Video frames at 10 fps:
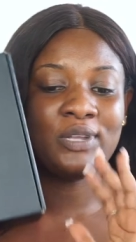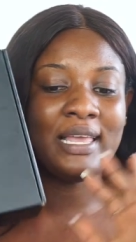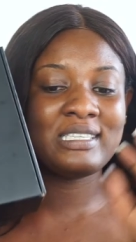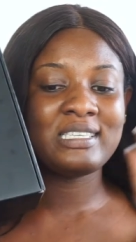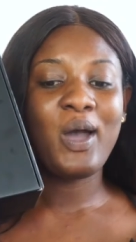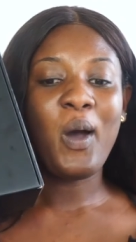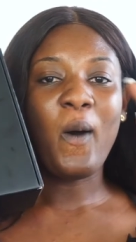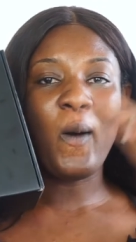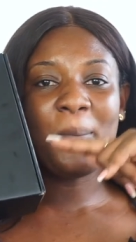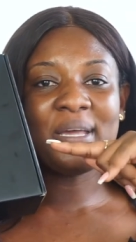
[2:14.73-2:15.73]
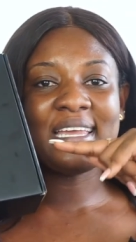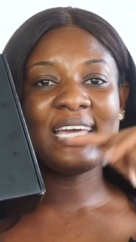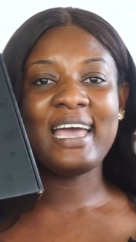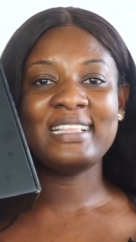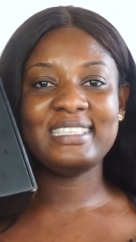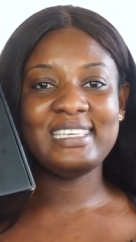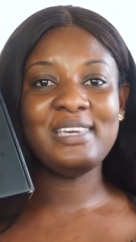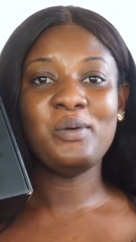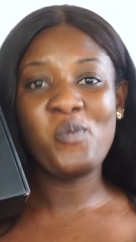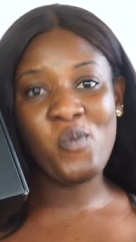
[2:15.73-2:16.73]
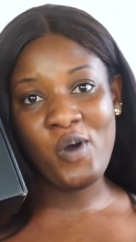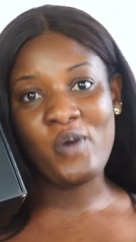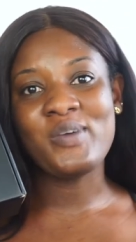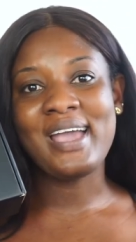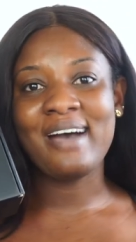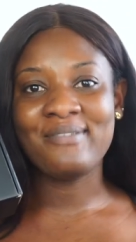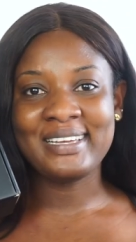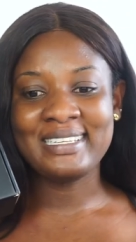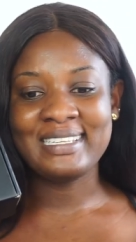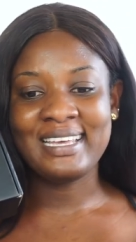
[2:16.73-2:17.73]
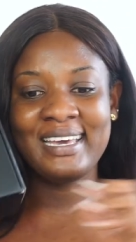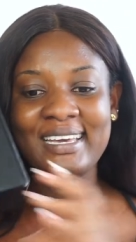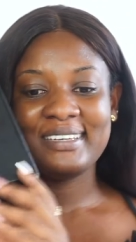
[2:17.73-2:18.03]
let's open it and see what we have in there.